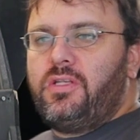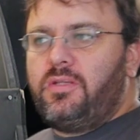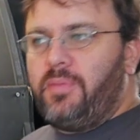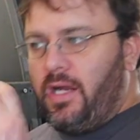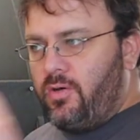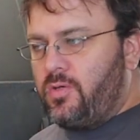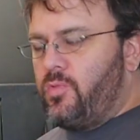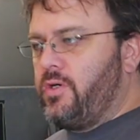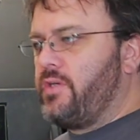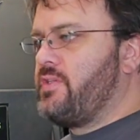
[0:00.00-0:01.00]
that the power
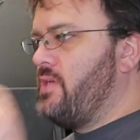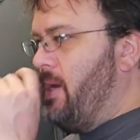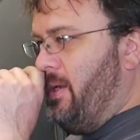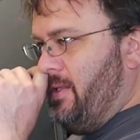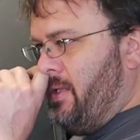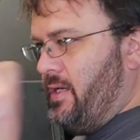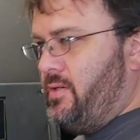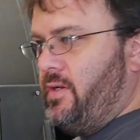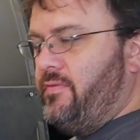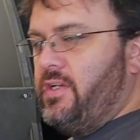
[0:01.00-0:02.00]
works, that I
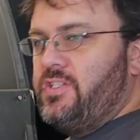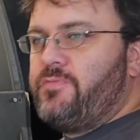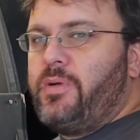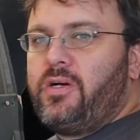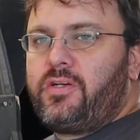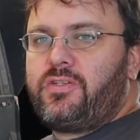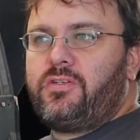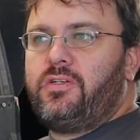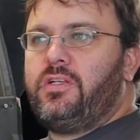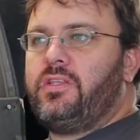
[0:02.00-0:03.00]
don't have any sparks
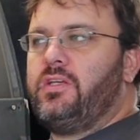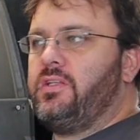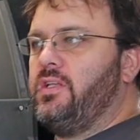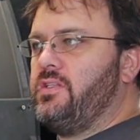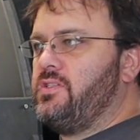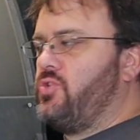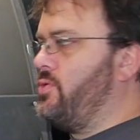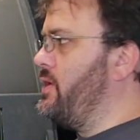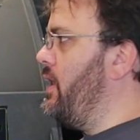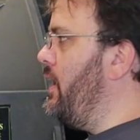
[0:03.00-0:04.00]
or anything that's
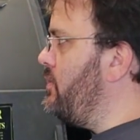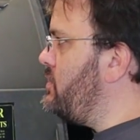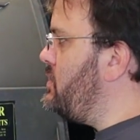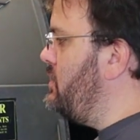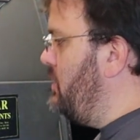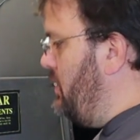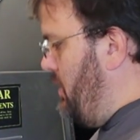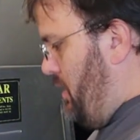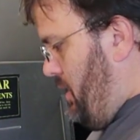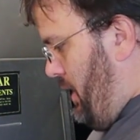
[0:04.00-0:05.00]
shorting out,
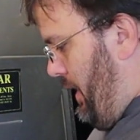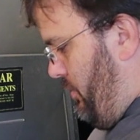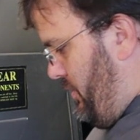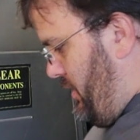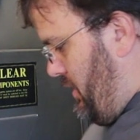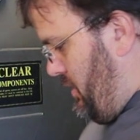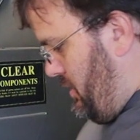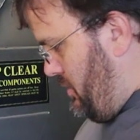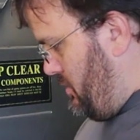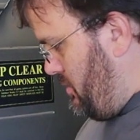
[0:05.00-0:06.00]
I will
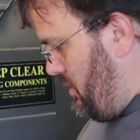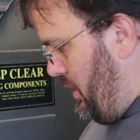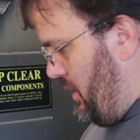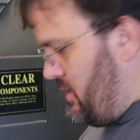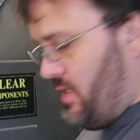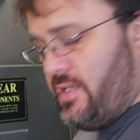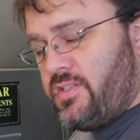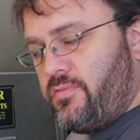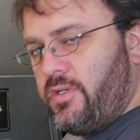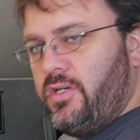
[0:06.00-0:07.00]
then
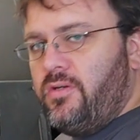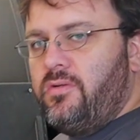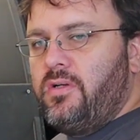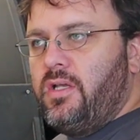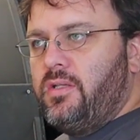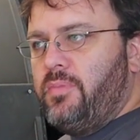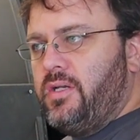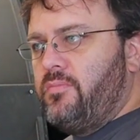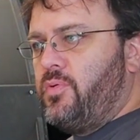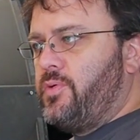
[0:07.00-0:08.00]
test the Rio and the
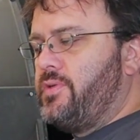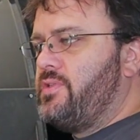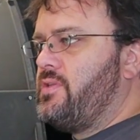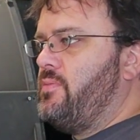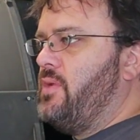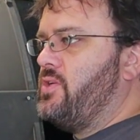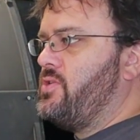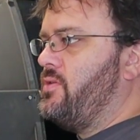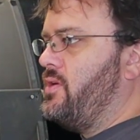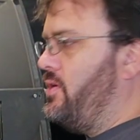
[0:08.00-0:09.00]
button boards and make
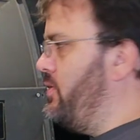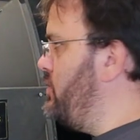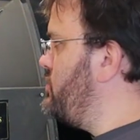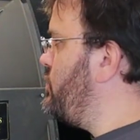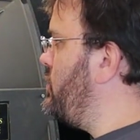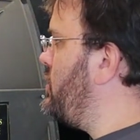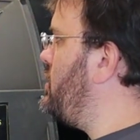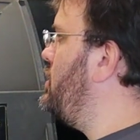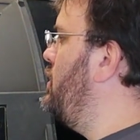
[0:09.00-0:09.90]
sure that all those work.